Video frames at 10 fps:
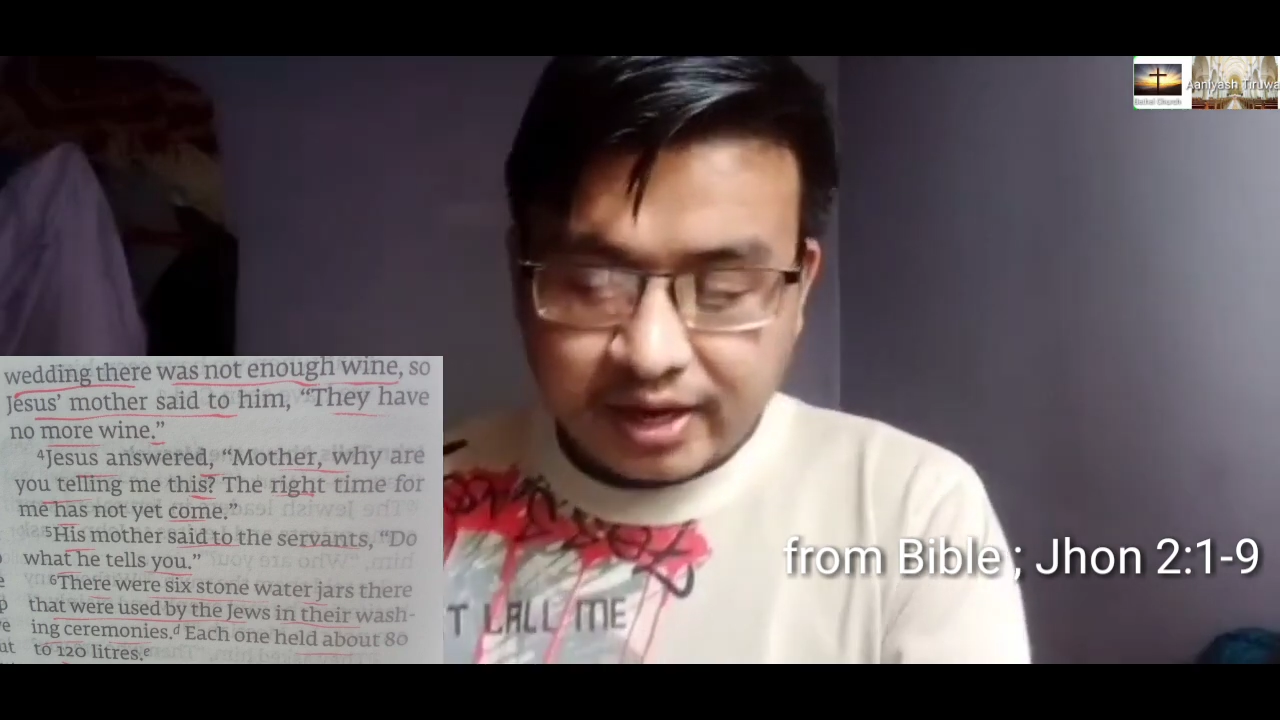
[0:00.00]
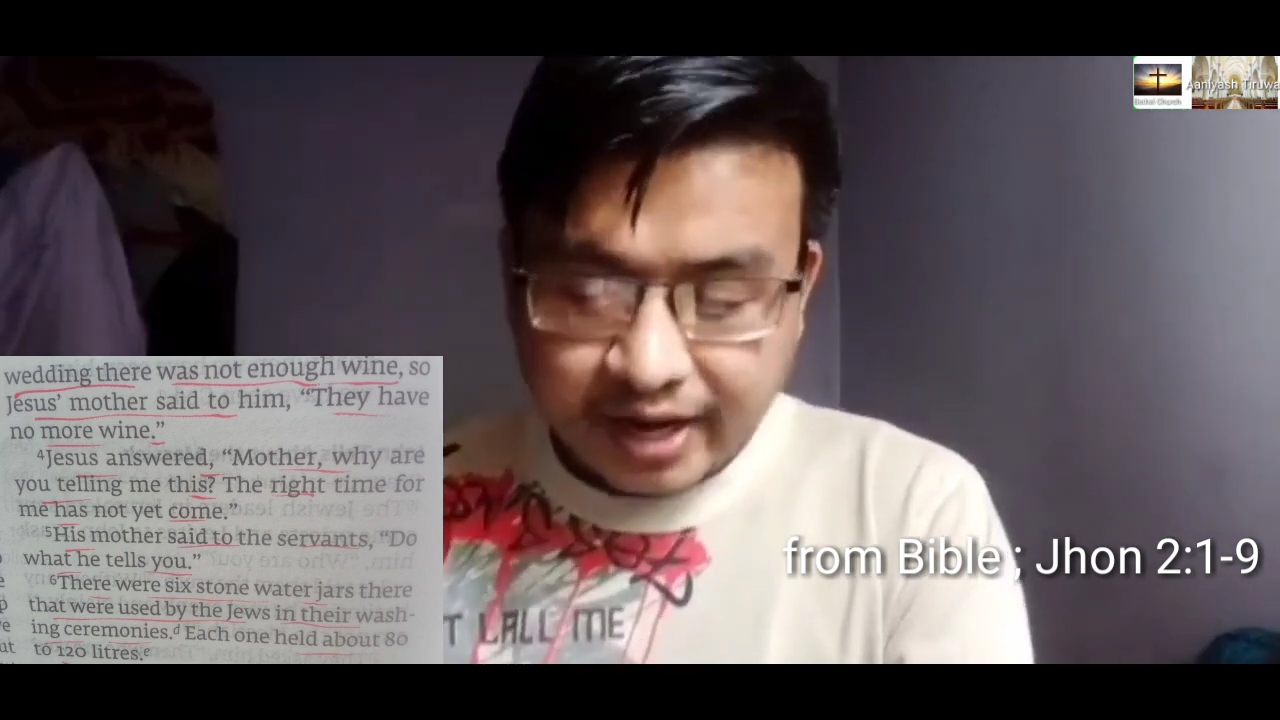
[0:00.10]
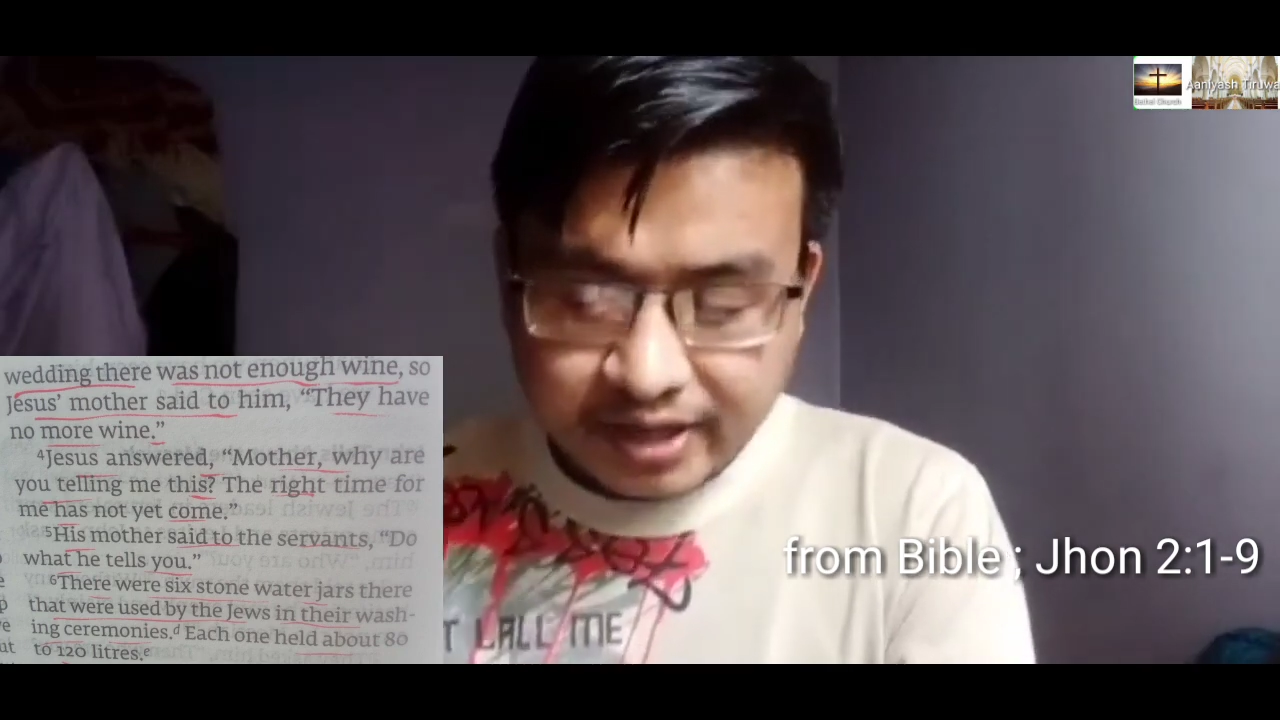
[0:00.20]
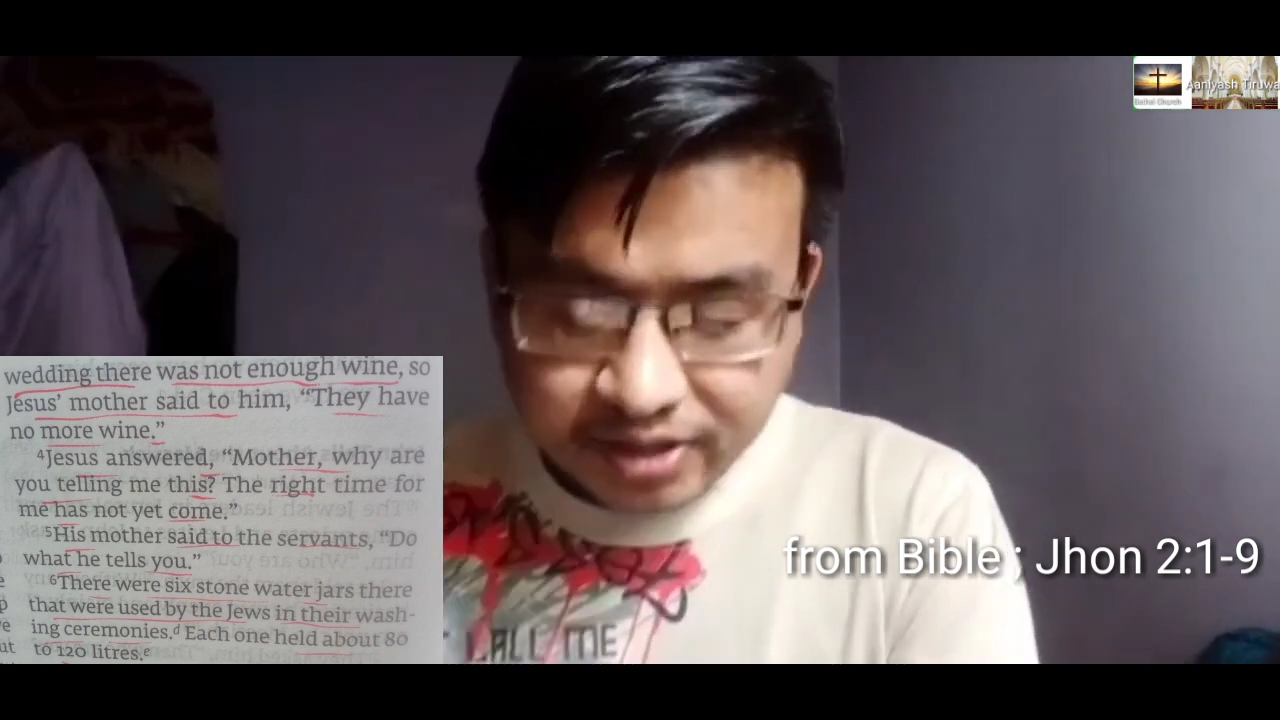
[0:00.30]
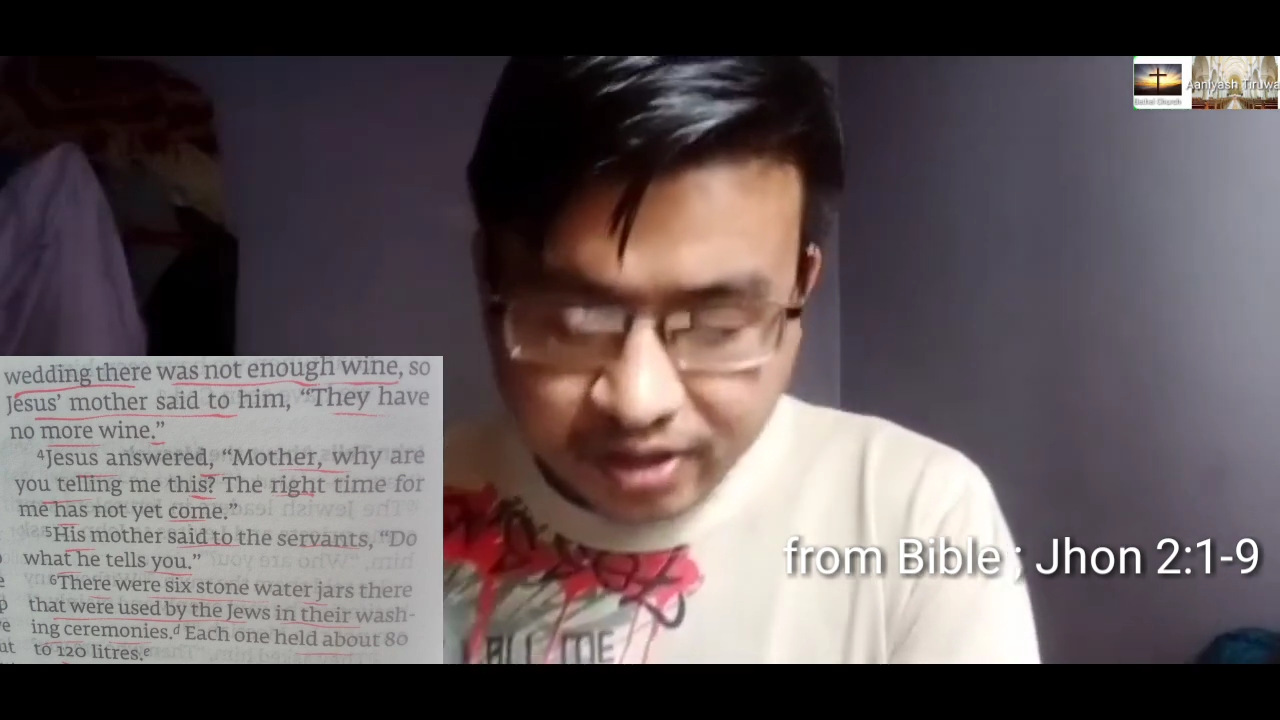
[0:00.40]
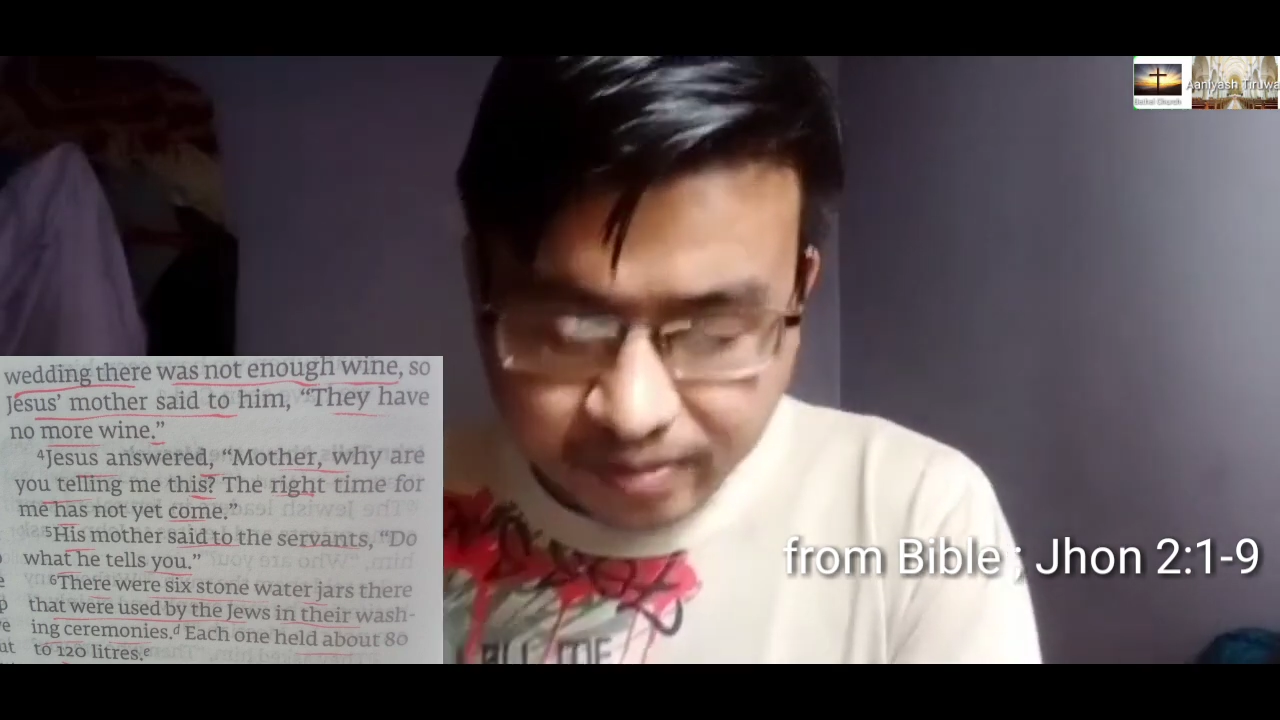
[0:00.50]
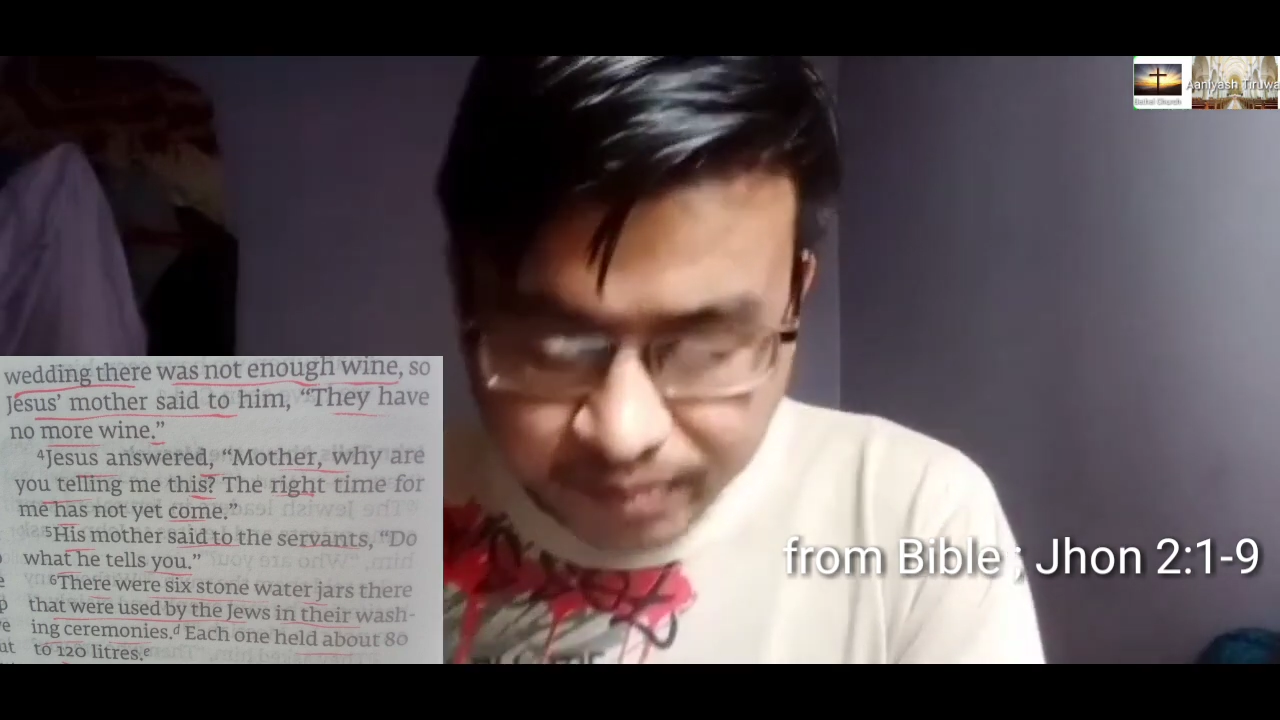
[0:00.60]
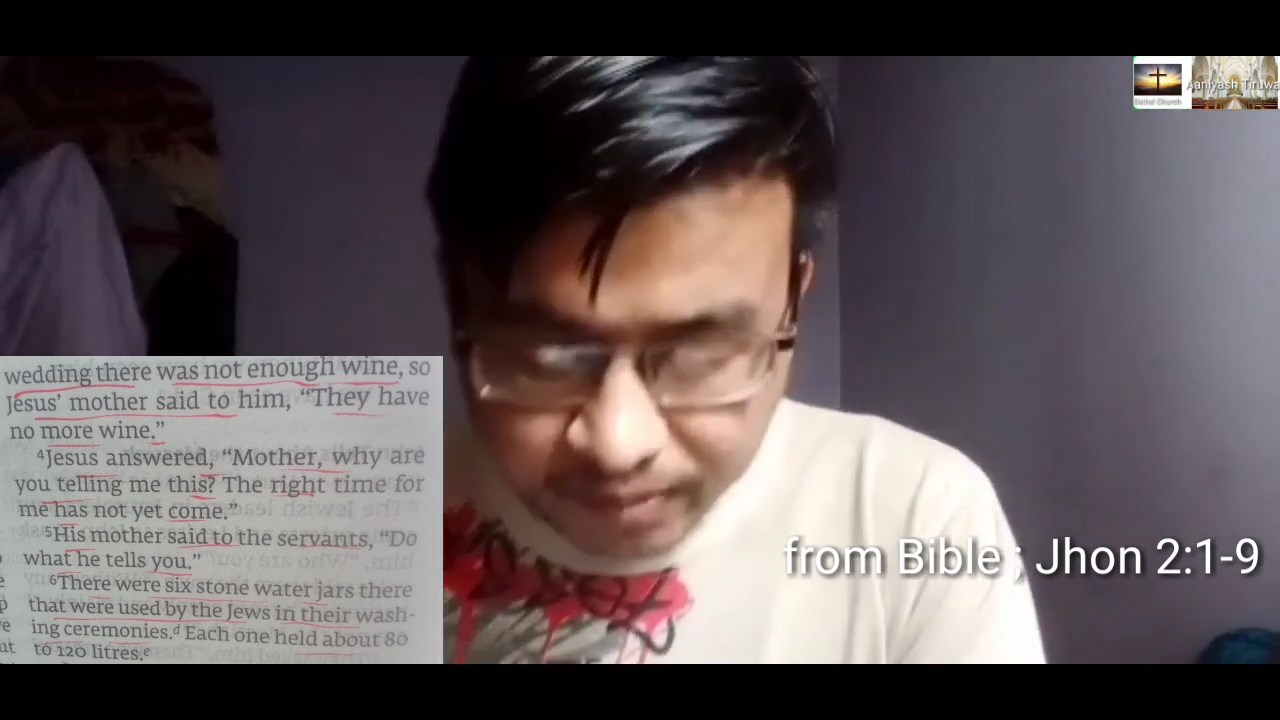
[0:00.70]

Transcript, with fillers: rites of